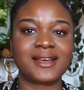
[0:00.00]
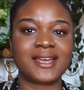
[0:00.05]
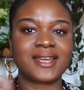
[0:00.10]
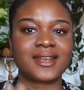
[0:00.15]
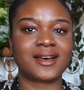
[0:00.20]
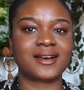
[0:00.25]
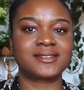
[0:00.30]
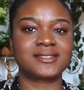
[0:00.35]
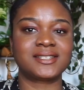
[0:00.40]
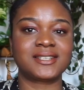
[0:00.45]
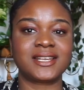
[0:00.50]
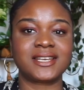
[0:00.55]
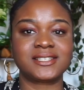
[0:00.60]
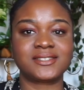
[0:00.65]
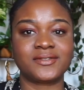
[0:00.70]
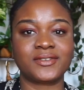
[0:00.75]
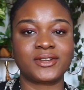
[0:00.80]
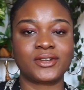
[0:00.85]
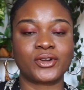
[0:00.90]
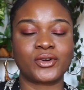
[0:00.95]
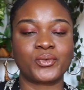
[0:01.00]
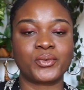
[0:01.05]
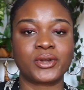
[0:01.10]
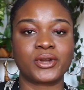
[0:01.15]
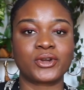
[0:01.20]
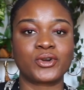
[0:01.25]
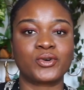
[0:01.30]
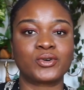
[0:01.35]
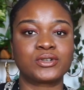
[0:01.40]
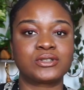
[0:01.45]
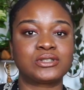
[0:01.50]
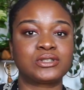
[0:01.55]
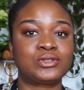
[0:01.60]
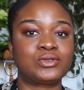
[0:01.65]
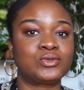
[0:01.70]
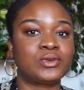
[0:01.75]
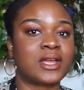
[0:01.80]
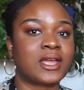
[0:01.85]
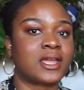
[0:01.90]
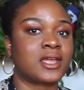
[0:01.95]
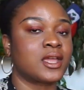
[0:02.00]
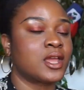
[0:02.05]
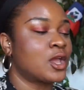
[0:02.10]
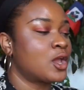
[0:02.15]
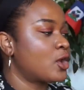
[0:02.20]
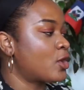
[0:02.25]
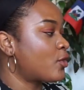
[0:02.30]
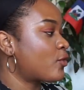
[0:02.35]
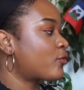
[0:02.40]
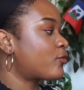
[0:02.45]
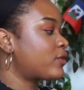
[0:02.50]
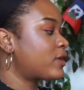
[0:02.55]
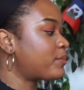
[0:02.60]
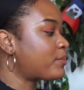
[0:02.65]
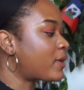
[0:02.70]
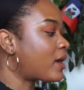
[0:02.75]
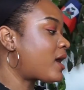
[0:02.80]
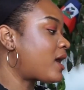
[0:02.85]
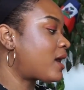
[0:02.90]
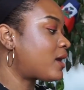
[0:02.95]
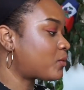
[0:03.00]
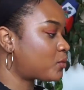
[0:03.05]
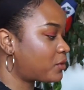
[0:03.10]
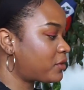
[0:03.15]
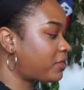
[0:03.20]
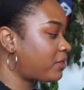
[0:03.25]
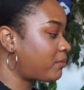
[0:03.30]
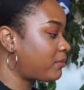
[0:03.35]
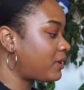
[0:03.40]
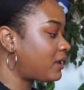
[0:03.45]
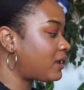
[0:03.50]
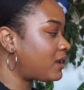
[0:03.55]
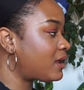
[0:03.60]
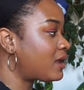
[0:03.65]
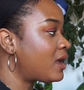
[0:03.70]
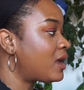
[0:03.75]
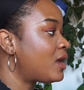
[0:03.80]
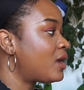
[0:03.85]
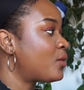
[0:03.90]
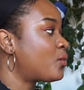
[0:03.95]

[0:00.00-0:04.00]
and on today's video we are going to do a repot with me.